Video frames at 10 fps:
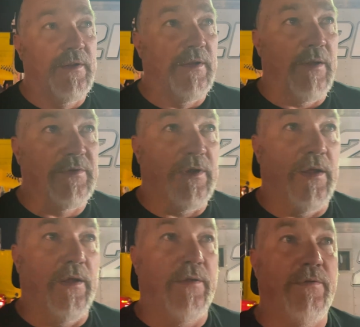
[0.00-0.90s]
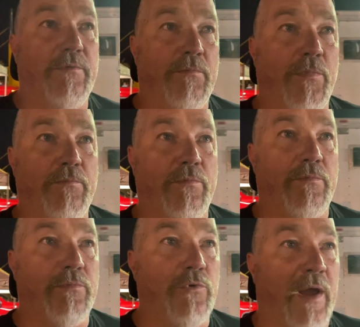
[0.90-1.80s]
That was a
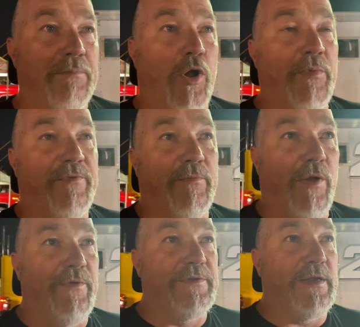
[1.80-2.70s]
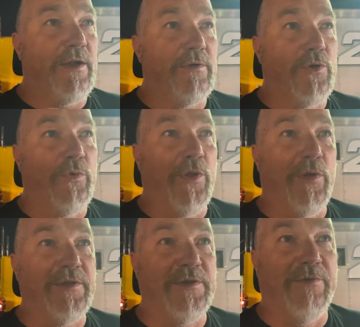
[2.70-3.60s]
uh, great moment for both of us out there doing
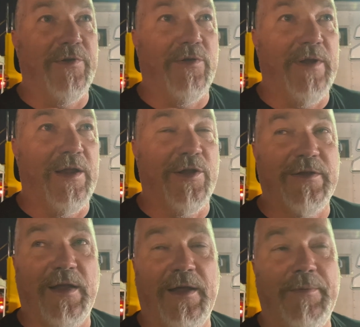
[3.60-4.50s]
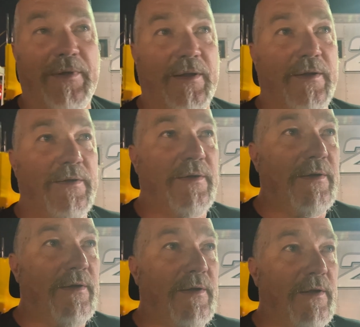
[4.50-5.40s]
donuts in the field and had a good time. And
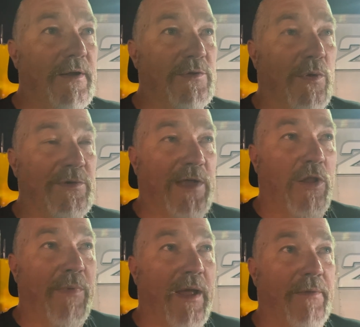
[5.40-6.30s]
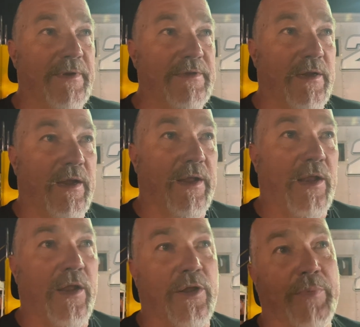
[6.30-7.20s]
uh, that's what it was all about. Like, uh, I had a
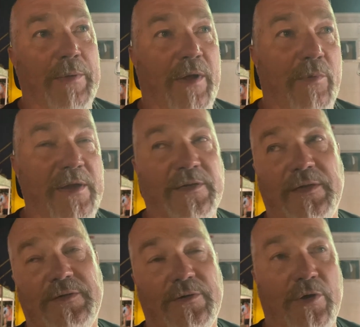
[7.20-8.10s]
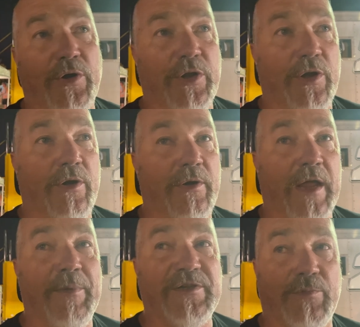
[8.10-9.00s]
lot of good people I raced against during the year, and it
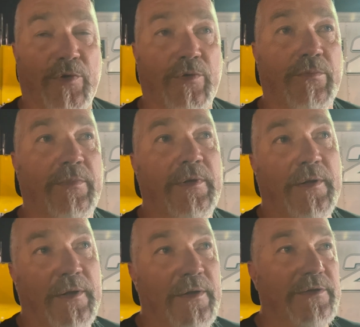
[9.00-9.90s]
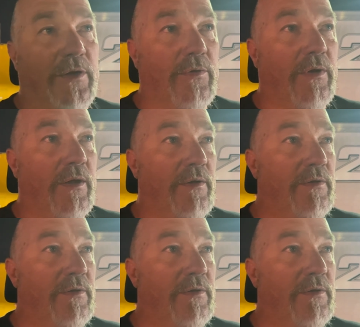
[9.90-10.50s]
gave me some room. So uh,